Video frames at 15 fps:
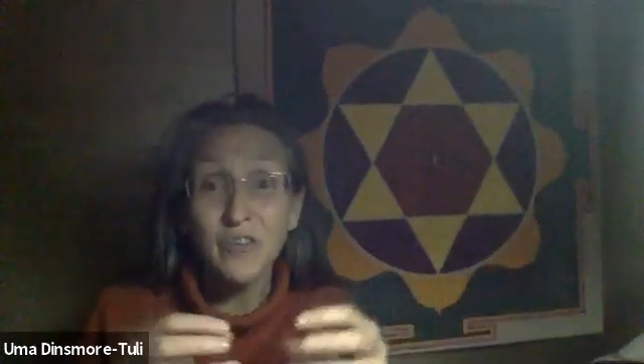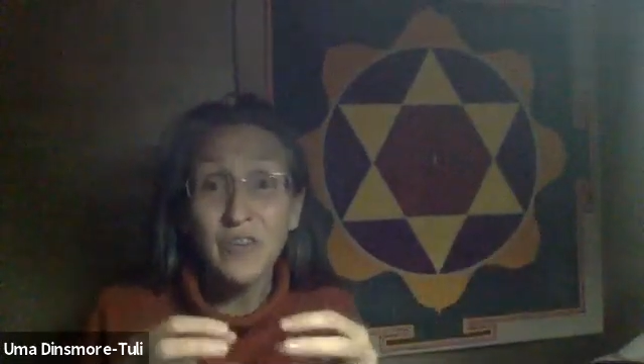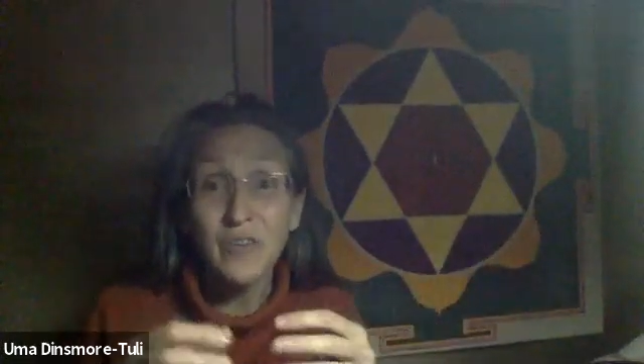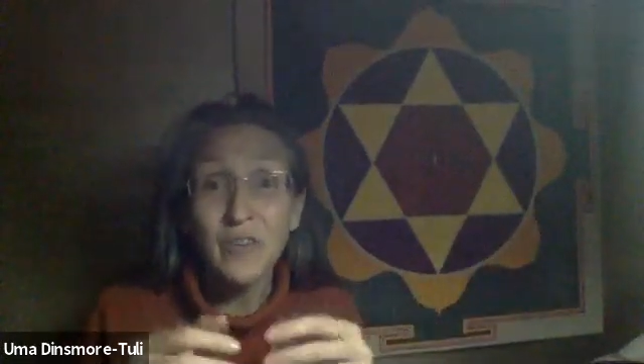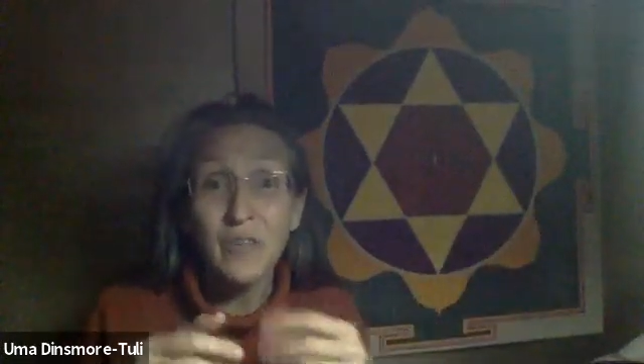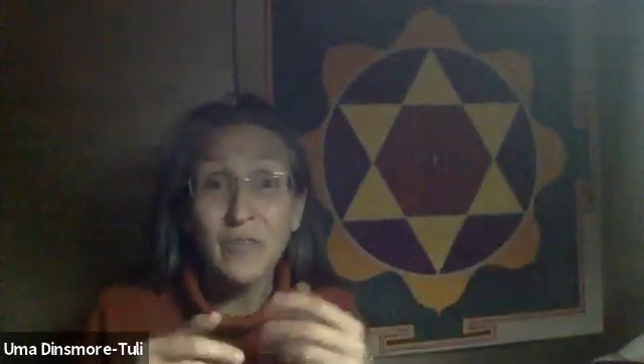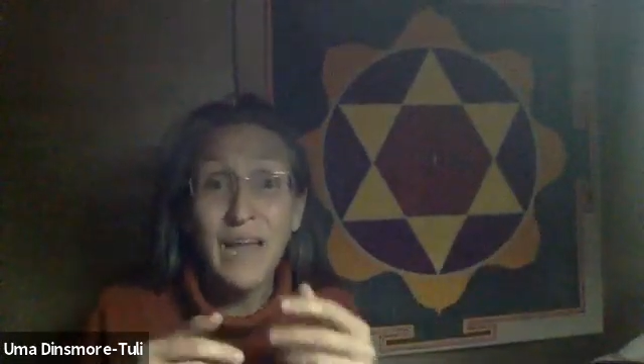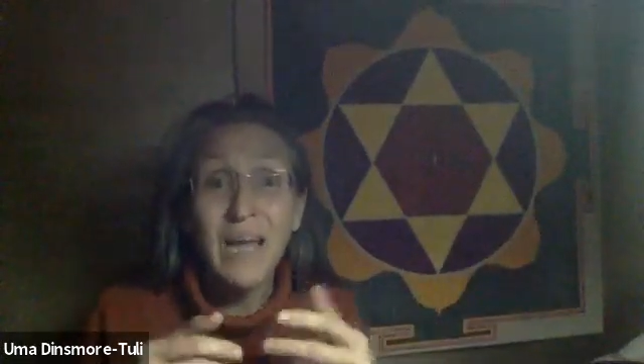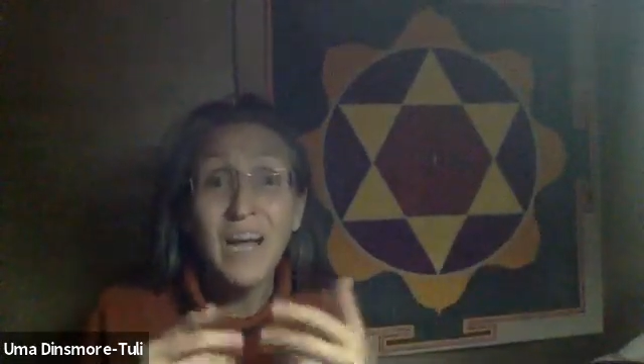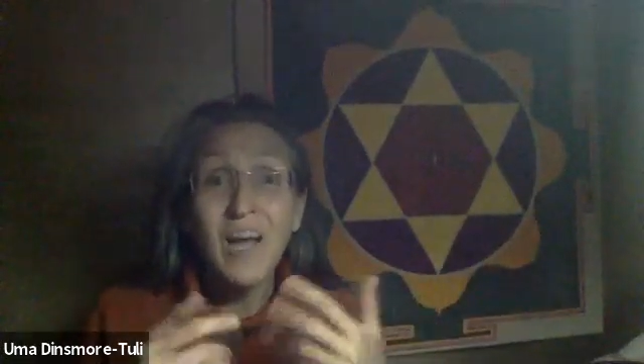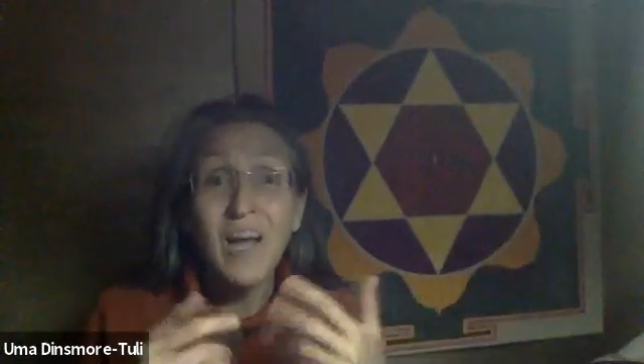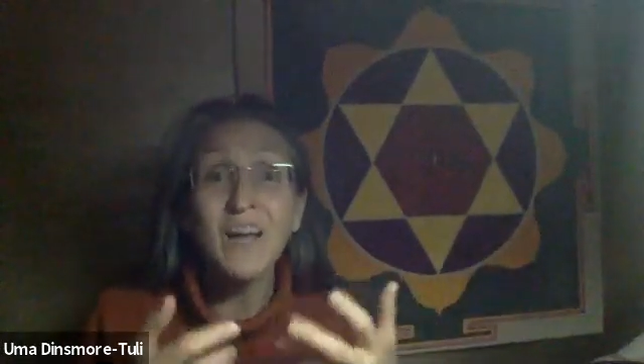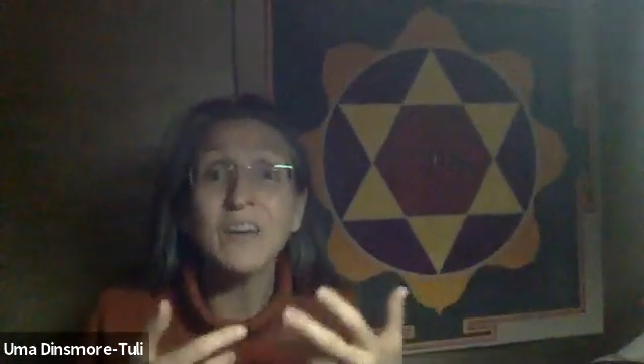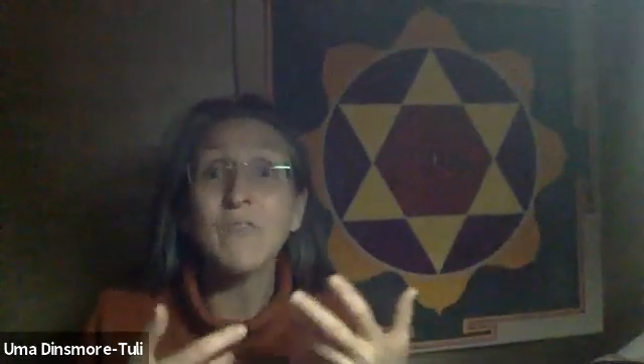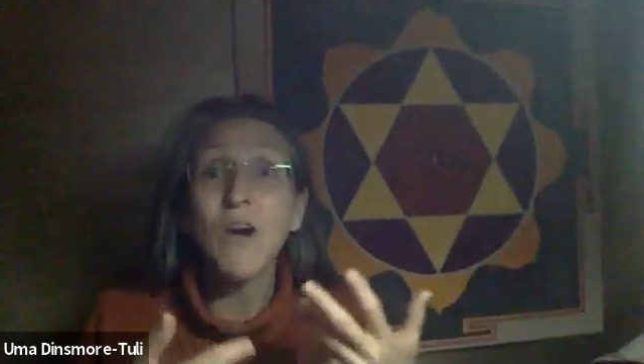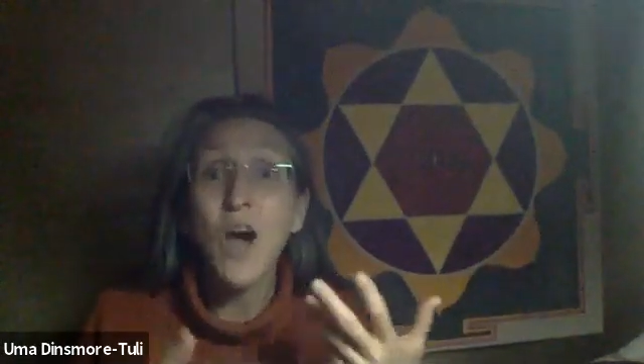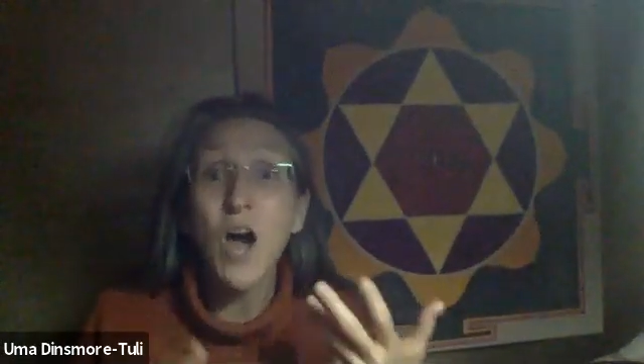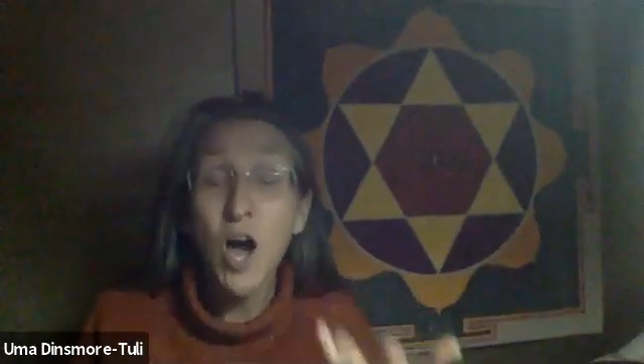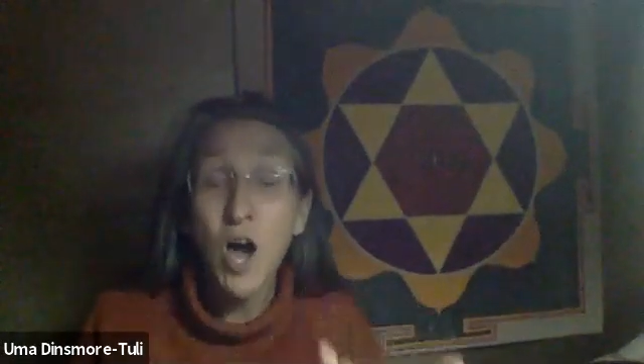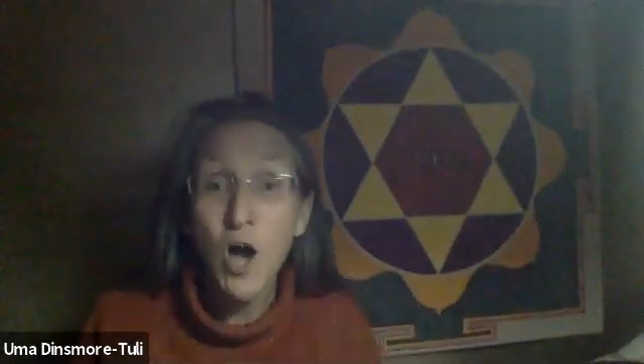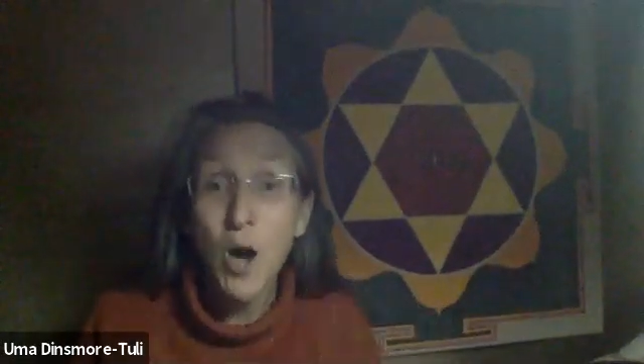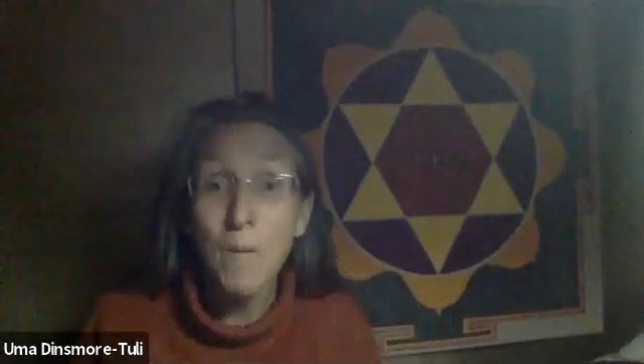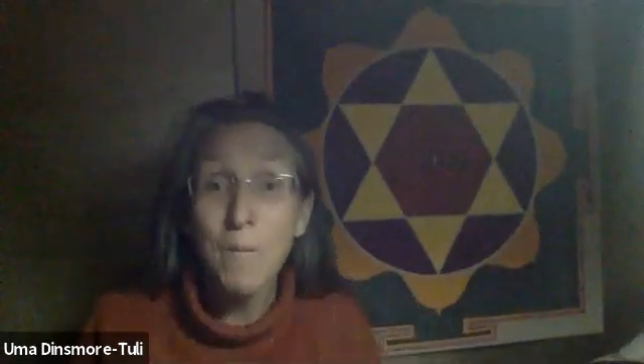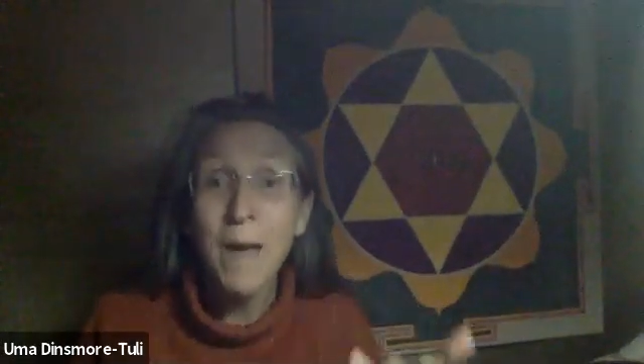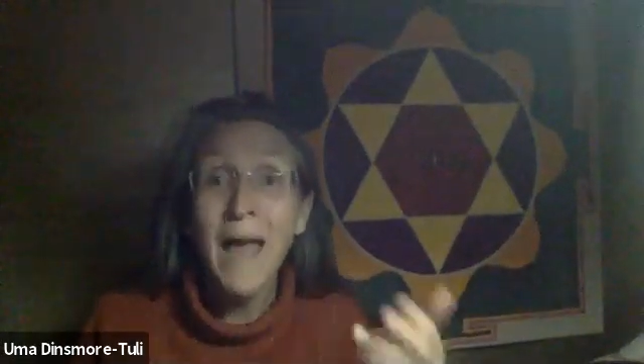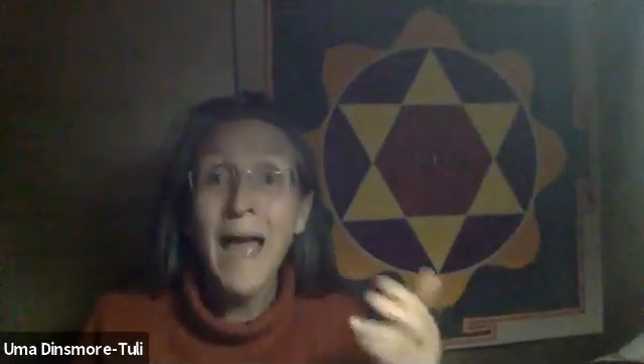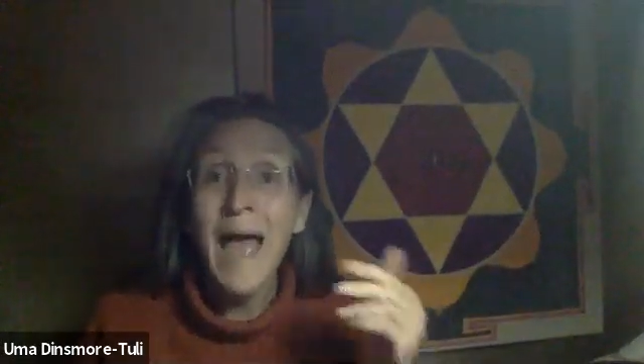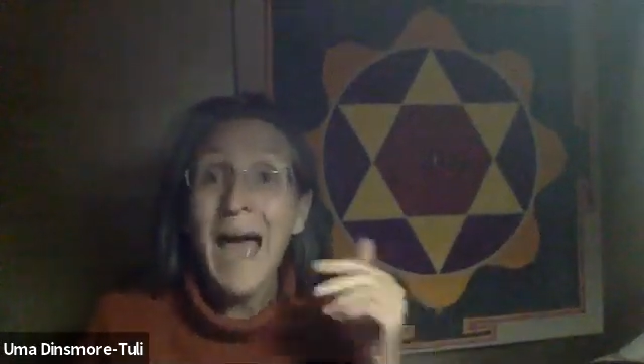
you see that kind of harm